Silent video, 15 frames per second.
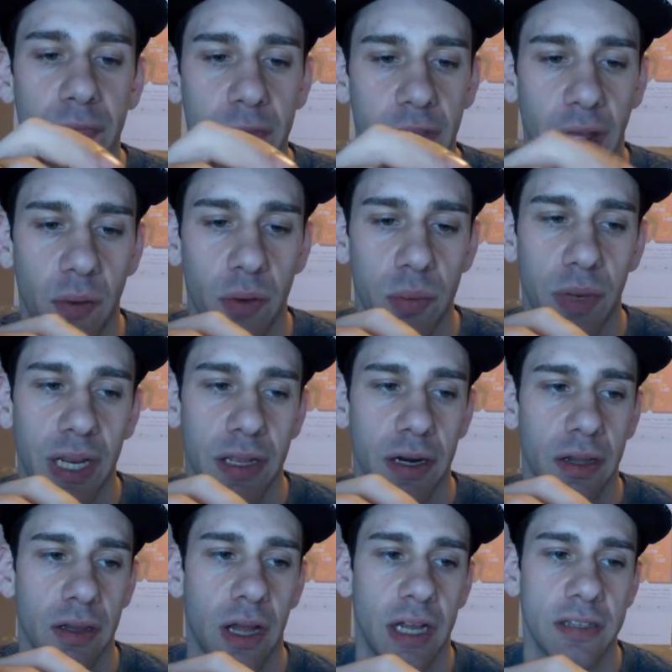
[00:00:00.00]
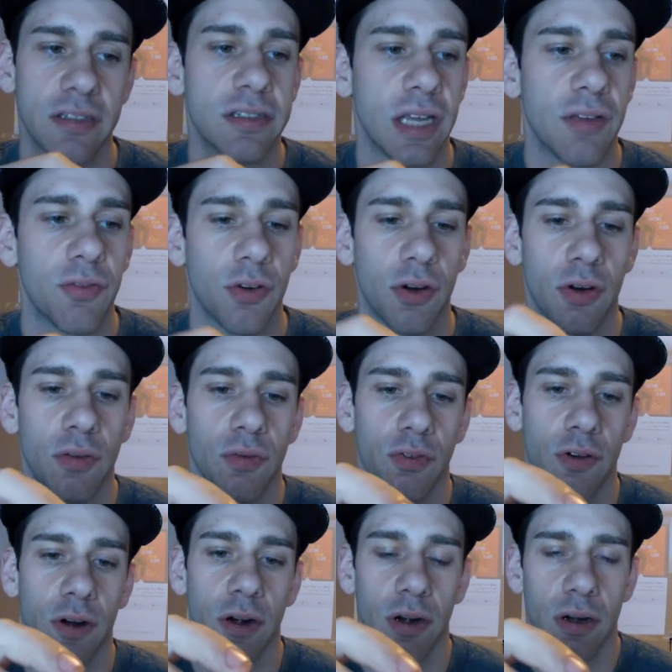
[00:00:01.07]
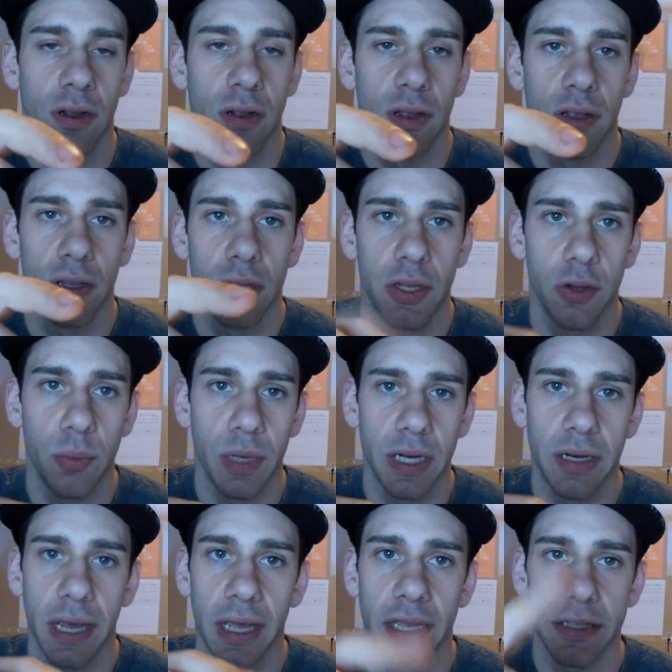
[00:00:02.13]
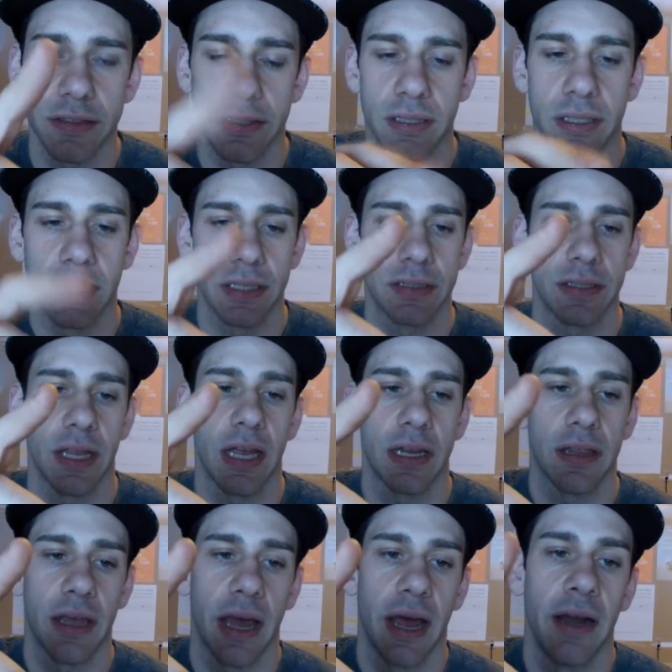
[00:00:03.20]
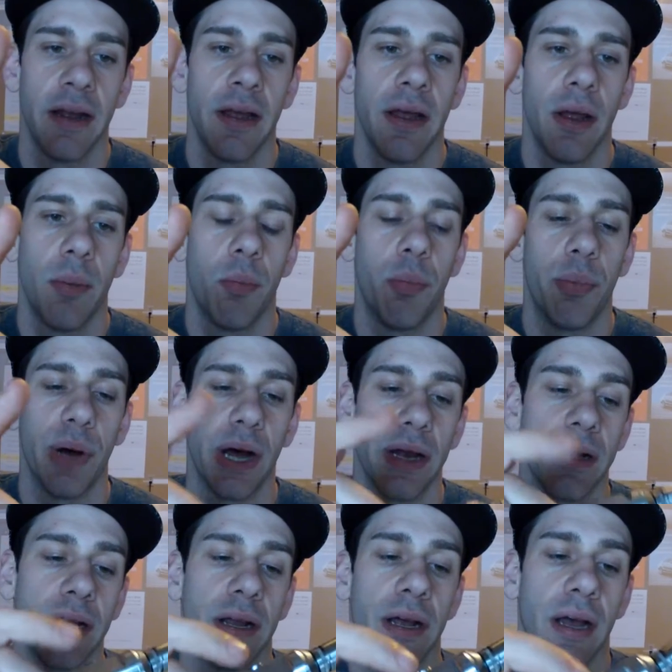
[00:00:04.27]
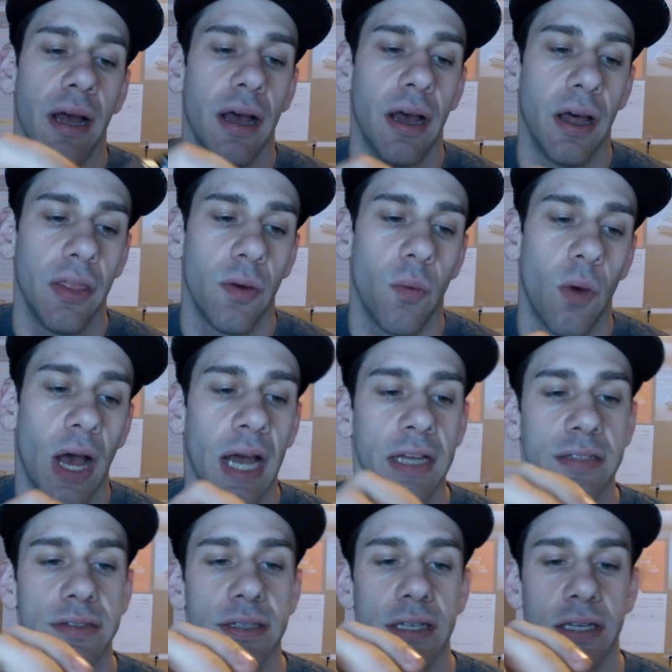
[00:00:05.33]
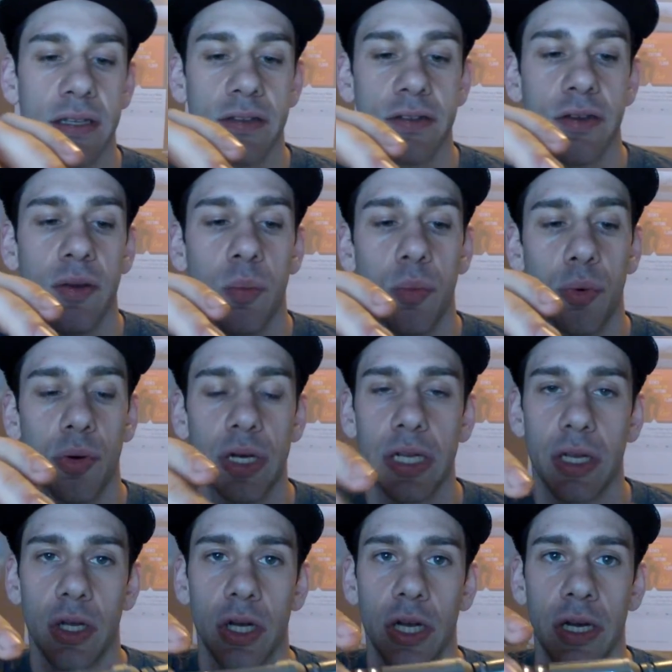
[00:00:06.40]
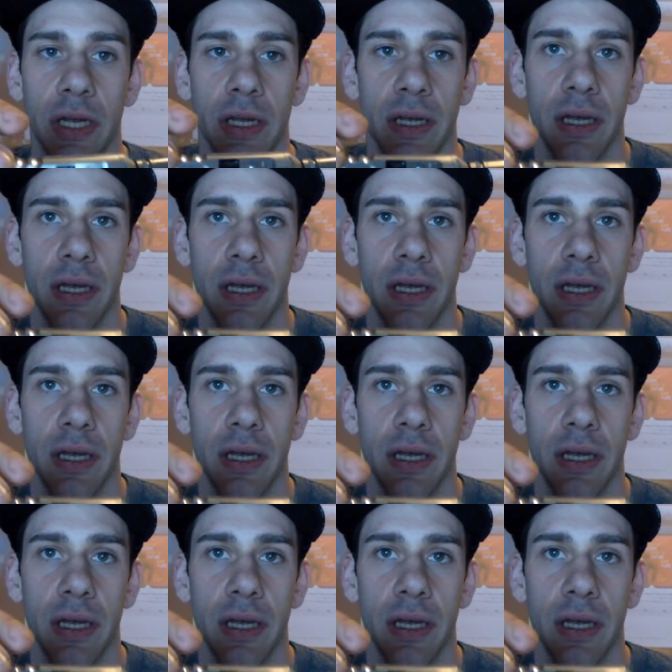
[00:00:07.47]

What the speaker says: That would make it a lot safer for humid days and things like that. But otherwise, it's pretty good.